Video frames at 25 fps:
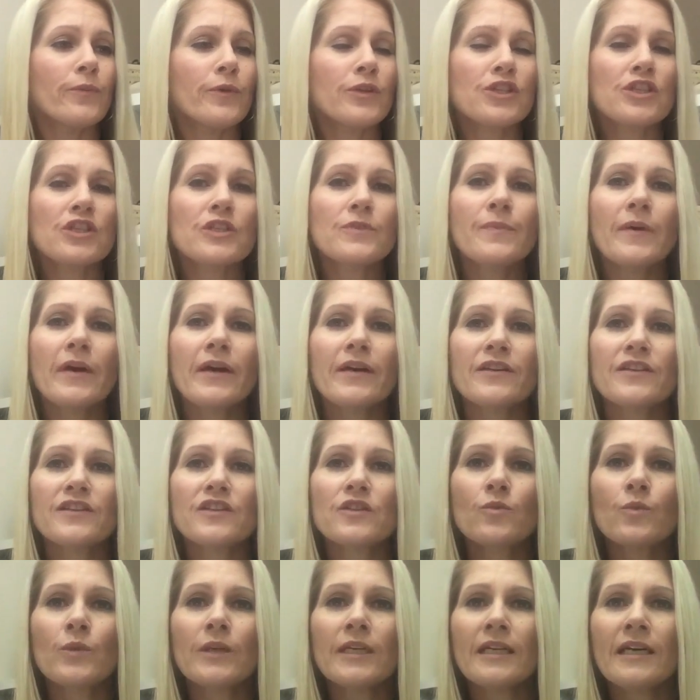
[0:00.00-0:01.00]
which is by the
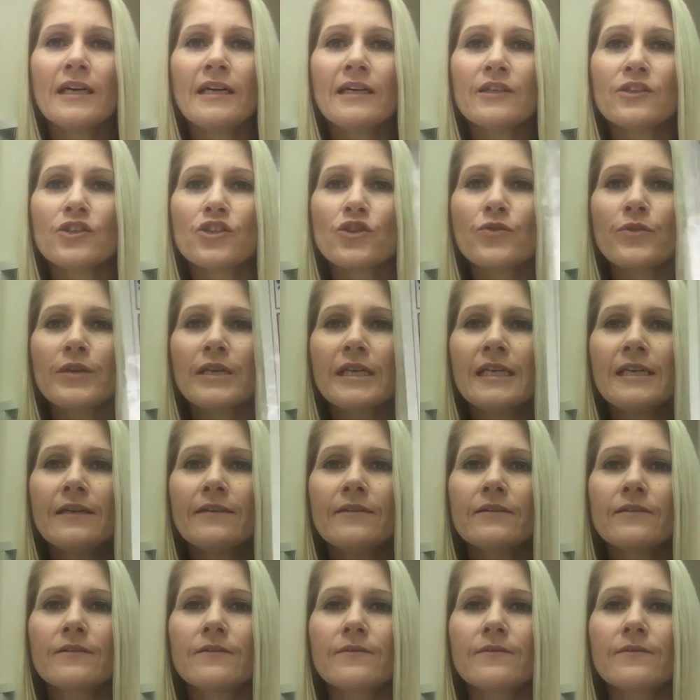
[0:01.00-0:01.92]
Sweetheart Tree.